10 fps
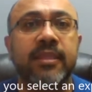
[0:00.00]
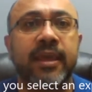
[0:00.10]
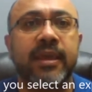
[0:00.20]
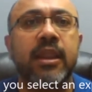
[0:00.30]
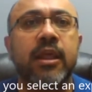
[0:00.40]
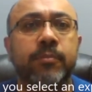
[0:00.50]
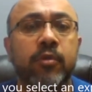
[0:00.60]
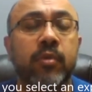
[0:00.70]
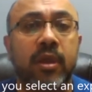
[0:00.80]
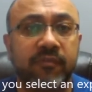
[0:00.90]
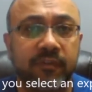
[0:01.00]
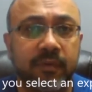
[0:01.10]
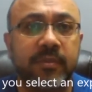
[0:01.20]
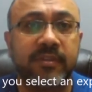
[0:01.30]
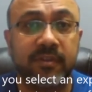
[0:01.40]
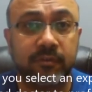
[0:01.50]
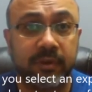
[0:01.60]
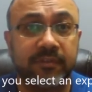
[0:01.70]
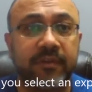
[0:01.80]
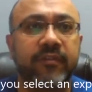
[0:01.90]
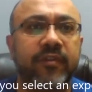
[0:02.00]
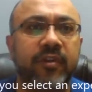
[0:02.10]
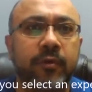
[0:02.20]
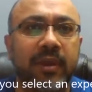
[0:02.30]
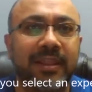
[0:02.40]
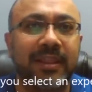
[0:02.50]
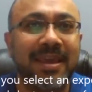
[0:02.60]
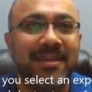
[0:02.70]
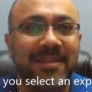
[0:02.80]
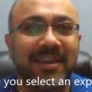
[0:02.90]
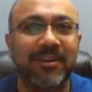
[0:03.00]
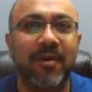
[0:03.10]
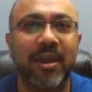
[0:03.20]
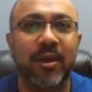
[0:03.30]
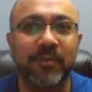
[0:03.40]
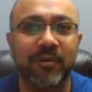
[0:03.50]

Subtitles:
that can help you recover from these injuries very, very quickly. Thank you. I hope